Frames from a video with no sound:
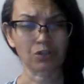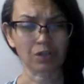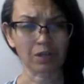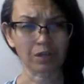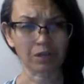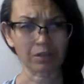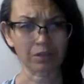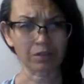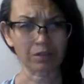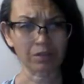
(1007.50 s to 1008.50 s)

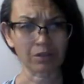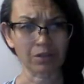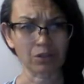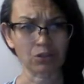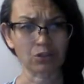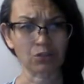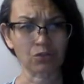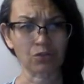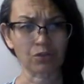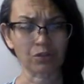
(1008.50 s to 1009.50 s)
uh,
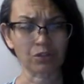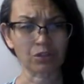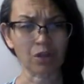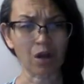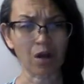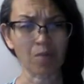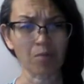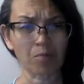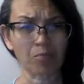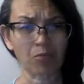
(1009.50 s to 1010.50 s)

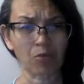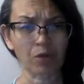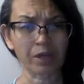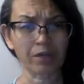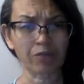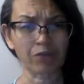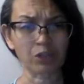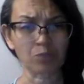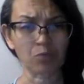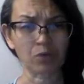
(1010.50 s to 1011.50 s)
scombroid
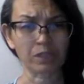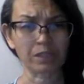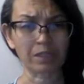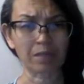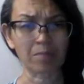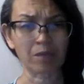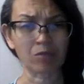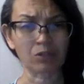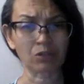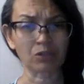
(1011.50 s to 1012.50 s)
fish poisoning that may
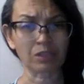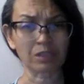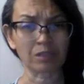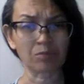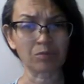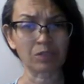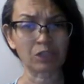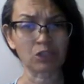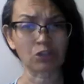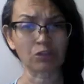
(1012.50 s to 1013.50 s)
result in symptoms that
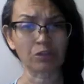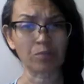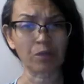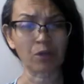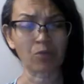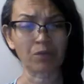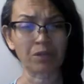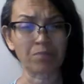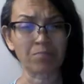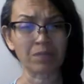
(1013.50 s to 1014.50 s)
generally appear
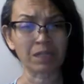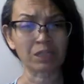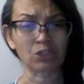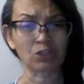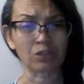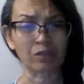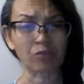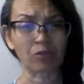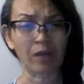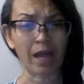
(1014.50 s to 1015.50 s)
within minutes to
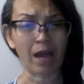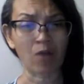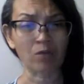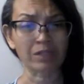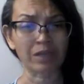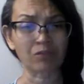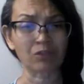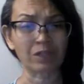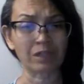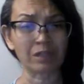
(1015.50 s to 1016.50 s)
several hours after
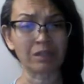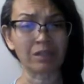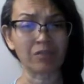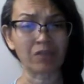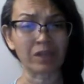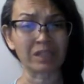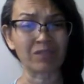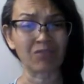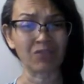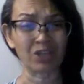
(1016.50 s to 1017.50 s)
eating the infected
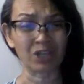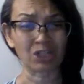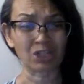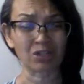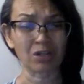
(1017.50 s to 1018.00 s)
fish.